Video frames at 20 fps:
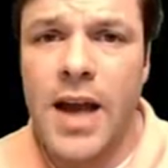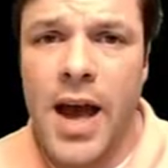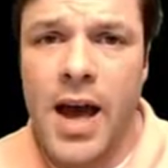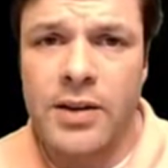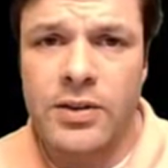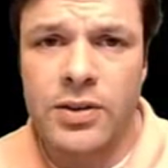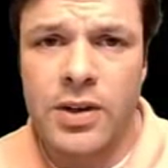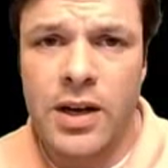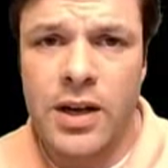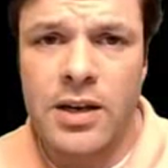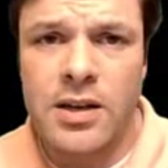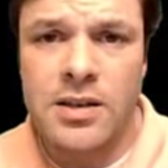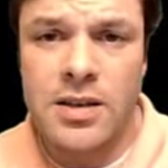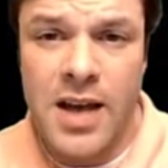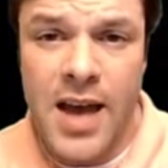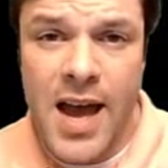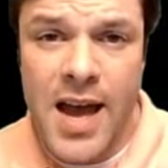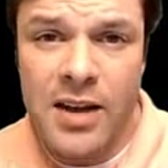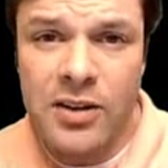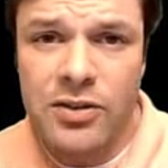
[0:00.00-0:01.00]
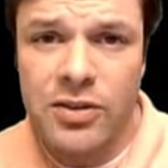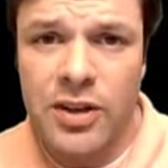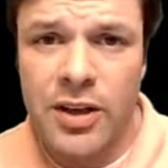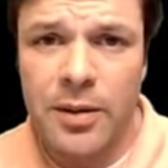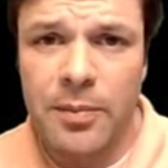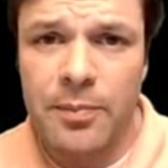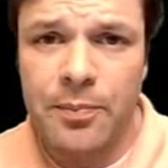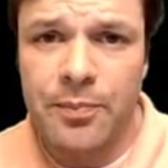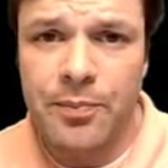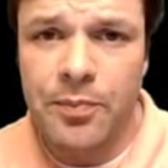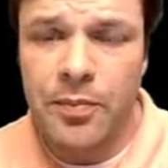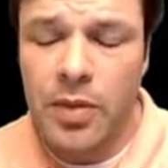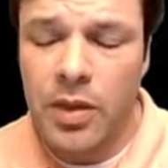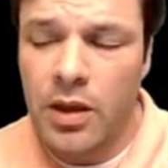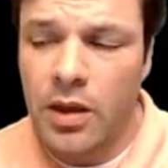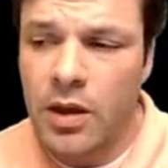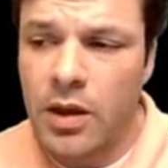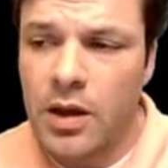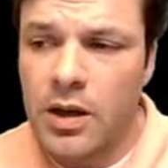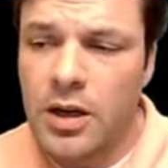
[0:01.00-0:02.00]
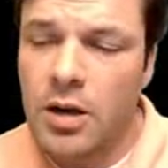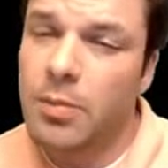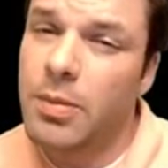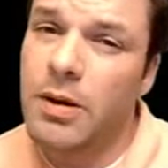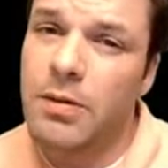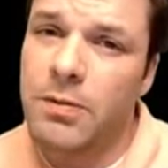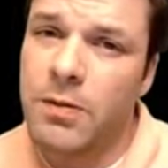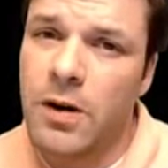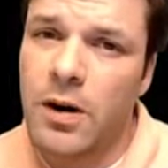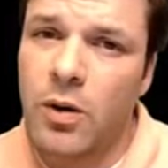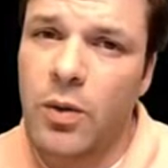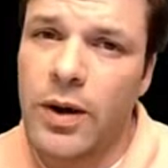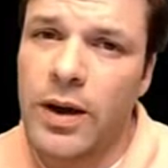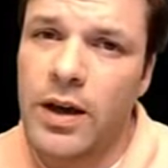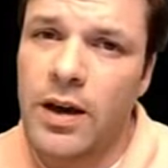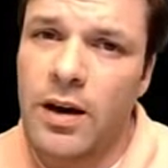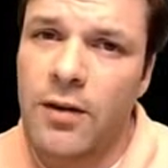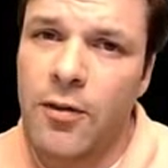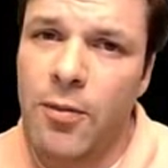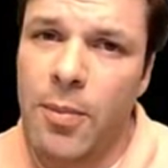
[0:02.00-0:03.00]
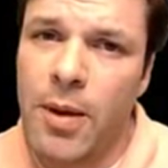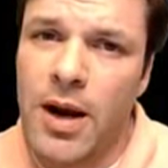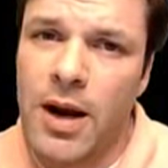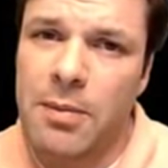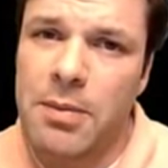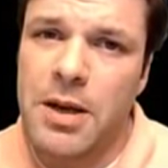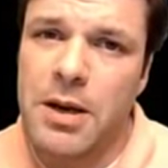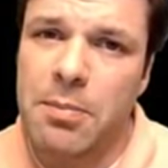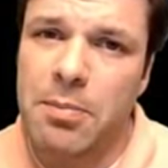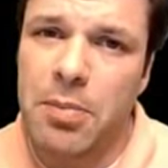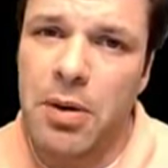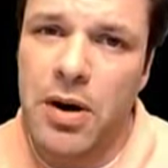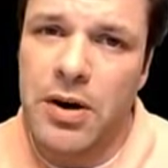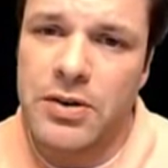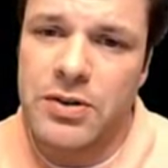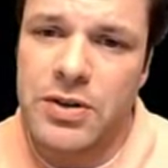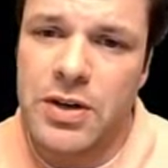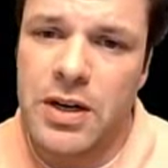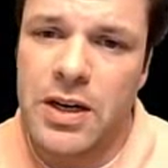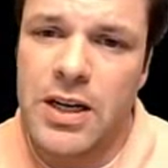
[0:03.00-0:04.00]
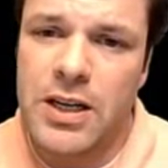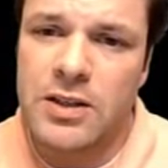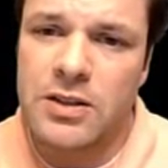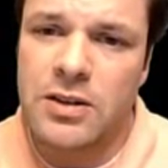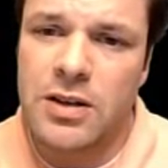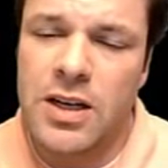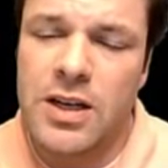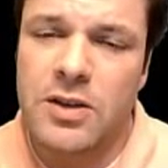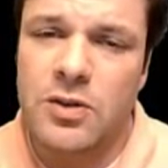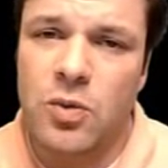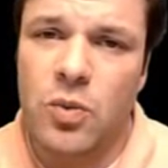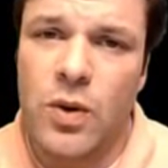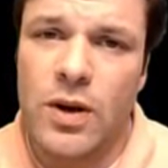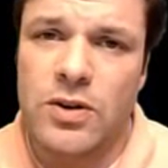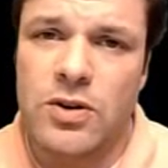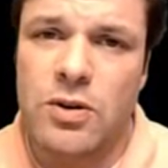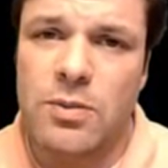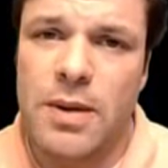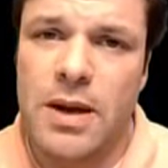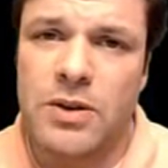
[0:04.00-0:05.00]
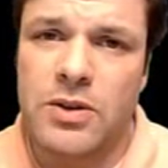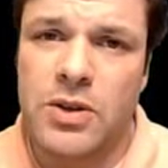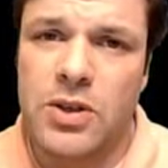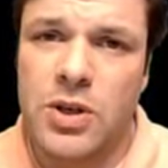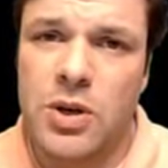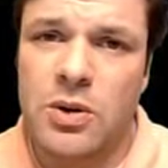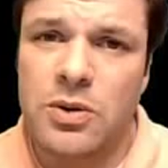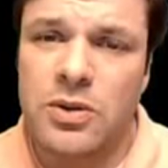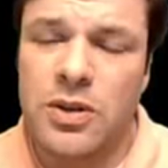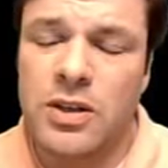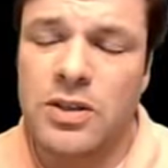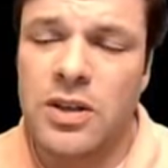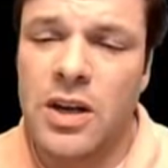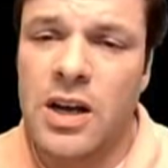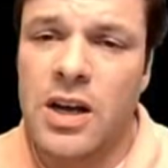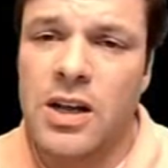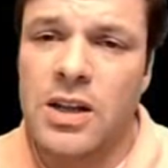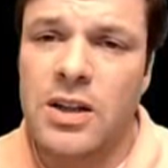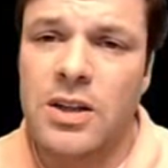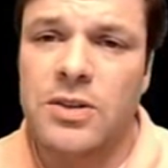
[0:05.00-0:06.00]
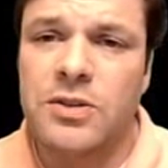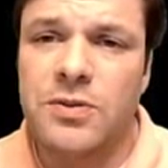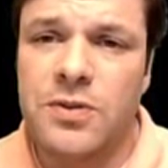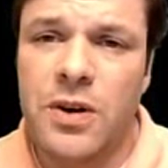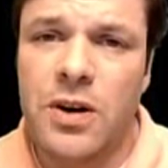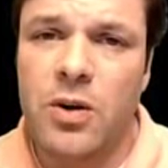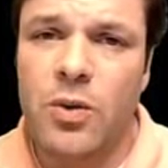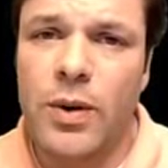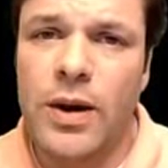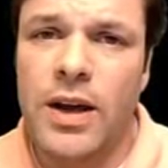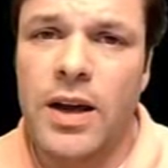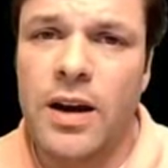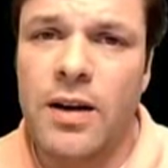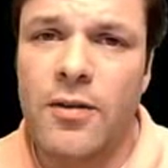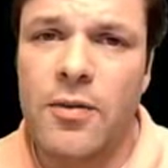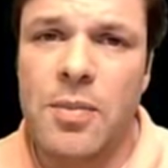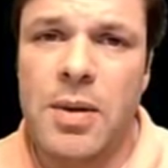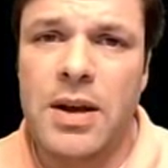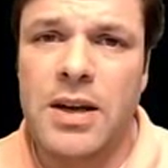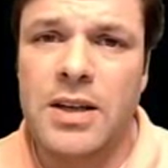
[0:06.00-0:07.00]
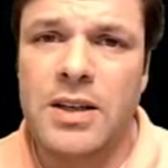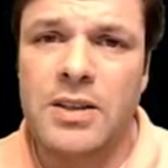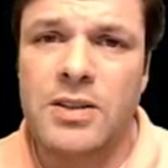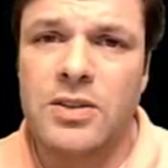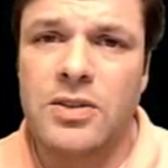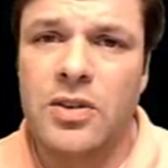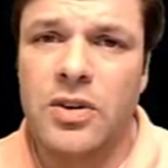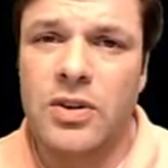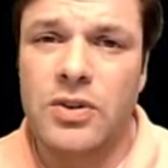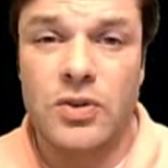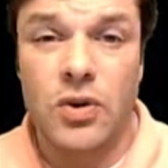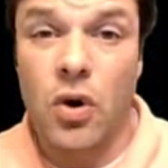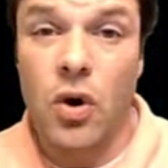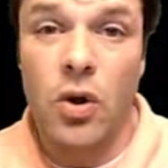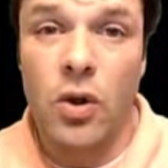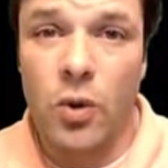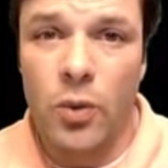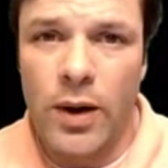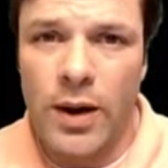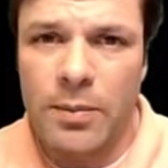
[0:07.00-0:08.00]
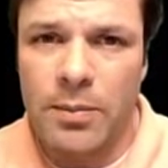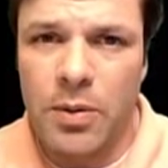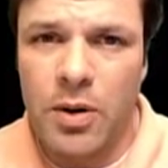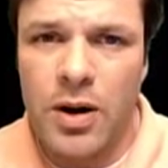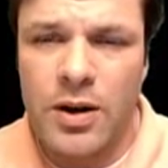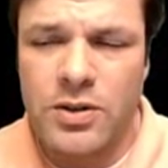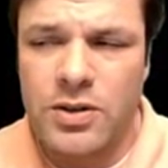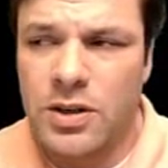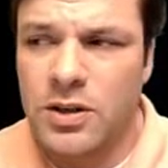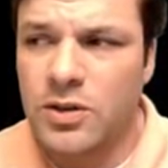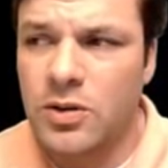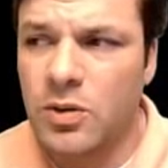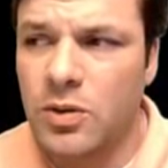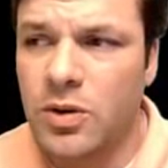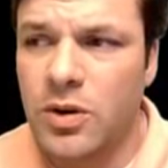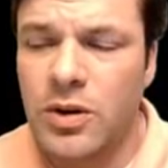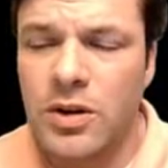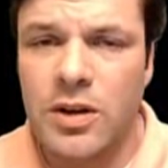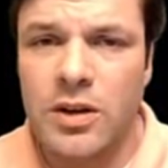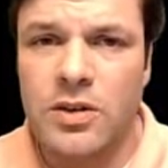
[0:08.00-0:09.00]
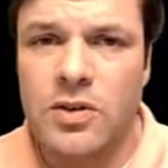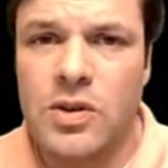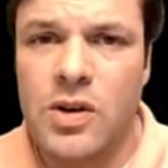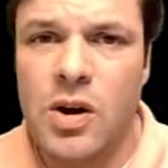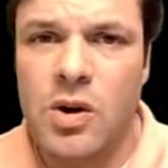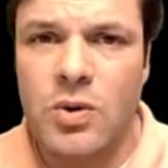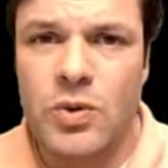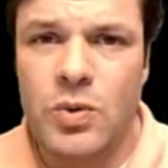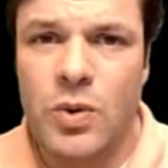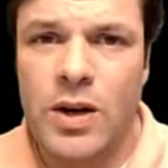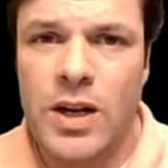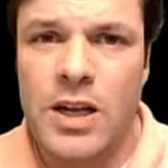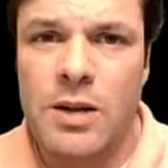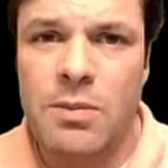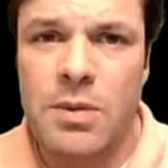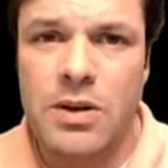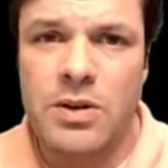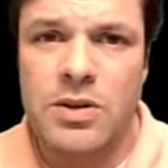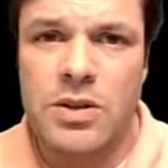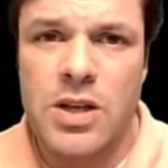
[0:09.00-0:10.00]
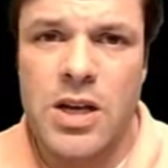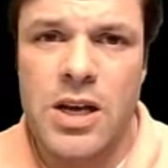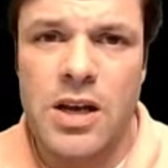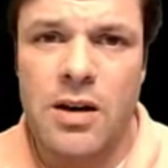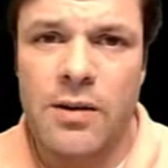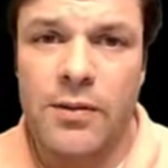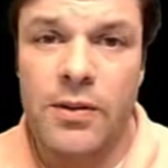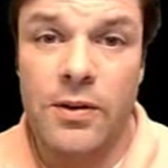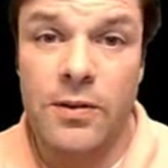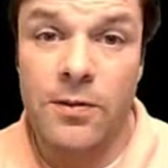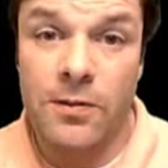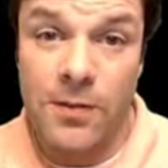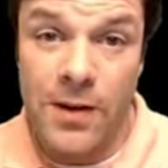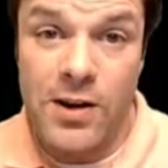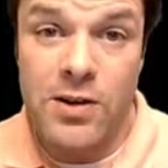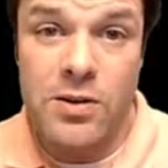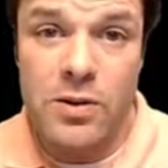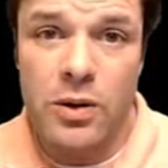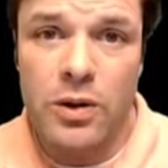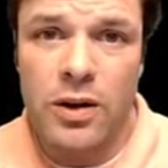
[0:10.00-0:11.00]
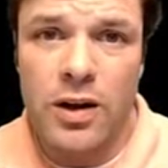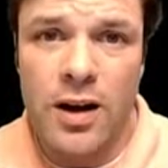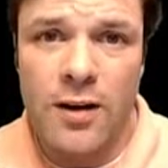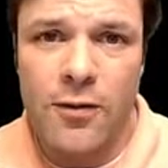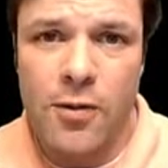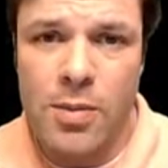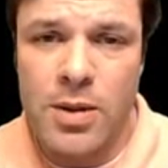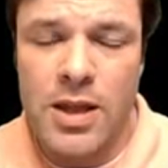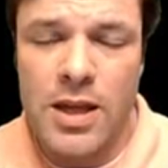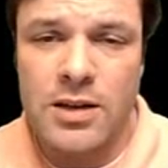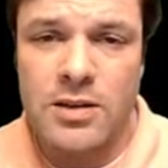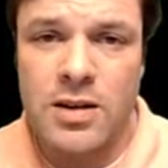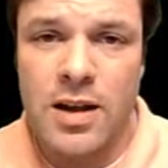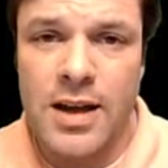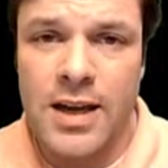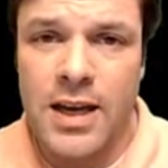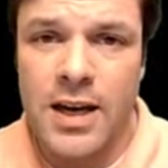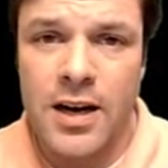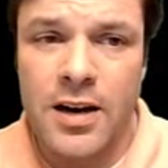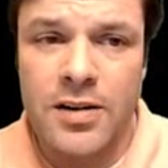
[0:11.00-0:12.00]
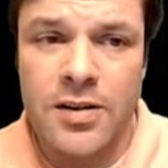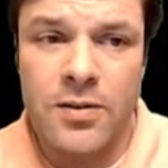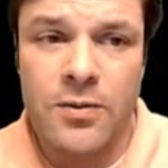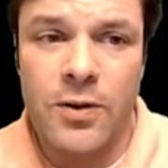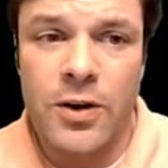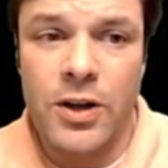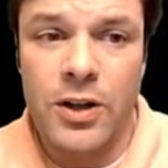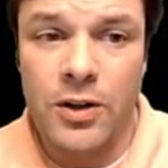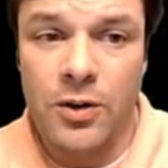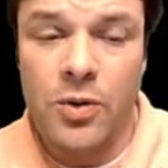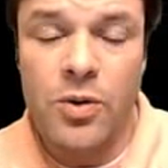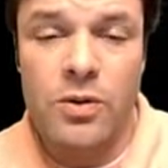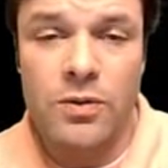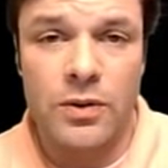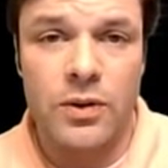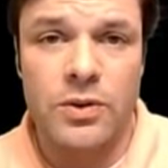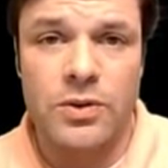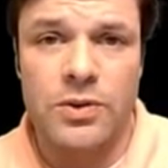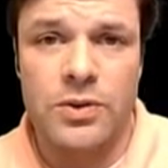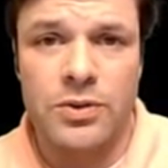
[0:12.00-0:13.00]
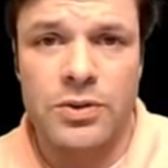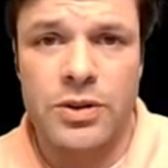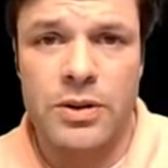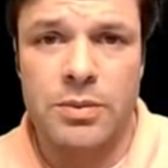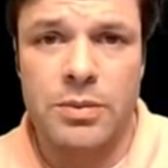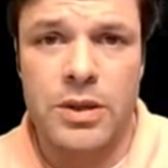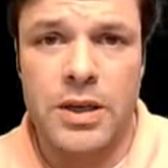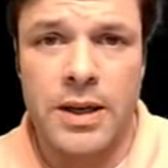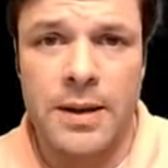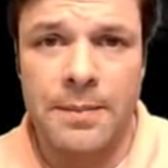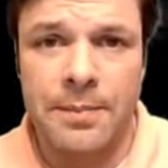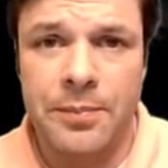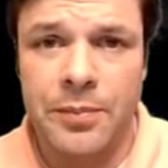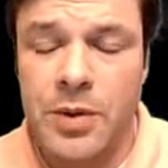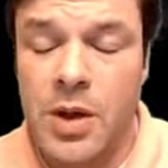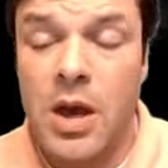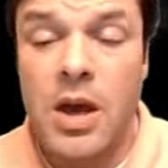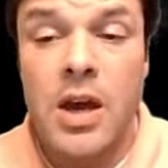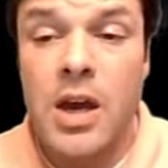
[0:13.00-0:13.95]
the audacity to tax him by faraway government, I mean in Boston. He's in, he's in Western Massachusetts. This faraway government is is all the way in Boston. So goodness knows what he must think of the federal government. That's like in a different universe or something.